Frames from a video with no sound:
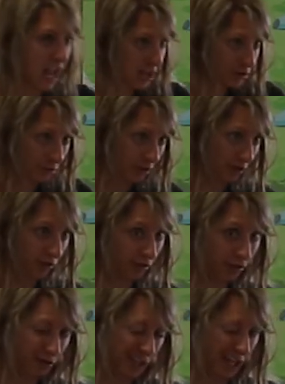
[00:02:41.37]
In
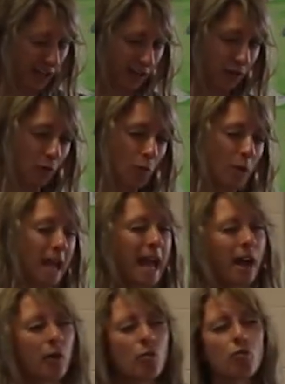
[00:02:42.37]
2013, we
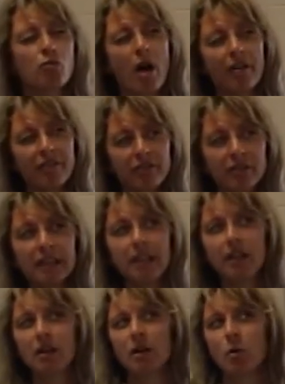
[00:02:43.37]
had
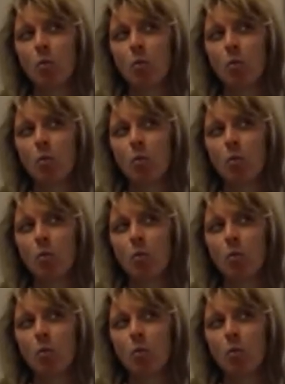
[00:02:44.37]
roughly